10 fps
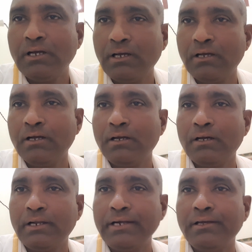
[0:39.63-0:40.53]

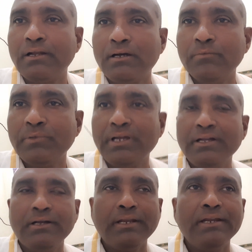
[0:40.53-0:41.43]
red gram,
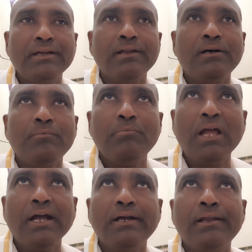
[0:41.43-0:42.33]
green gram,
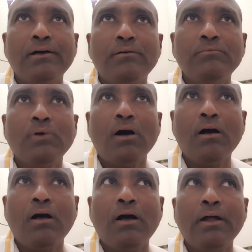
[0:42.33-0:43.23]
black gram,
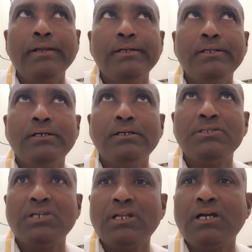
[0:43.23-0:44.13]
and
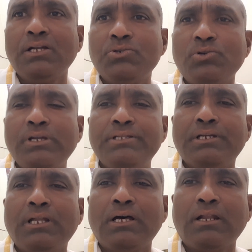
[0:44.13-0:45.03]
chana, chole
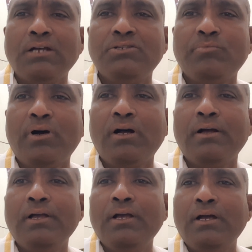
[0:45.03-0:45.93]
chana,
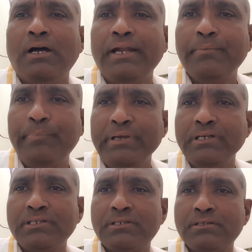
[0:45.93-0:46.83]
rajma, and
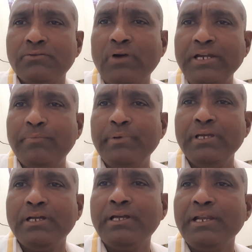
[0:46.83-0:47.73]
peas, white
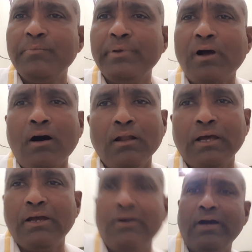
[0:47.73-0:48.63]
pea, green pea, all
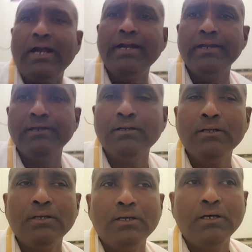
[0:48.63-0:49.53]
I have
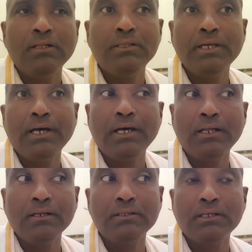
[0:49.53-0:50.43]
added. They
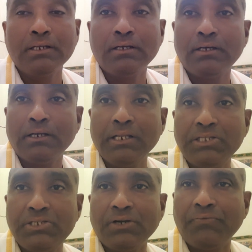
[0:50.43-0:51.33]
are the
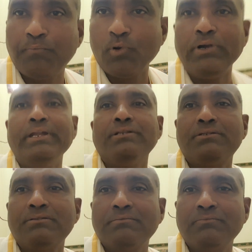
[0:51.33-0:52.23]
rich of
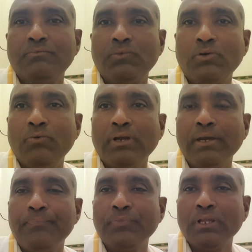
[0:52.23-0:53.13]
proteins.
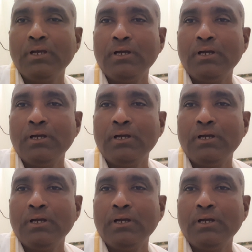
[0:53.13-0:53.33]
Okay,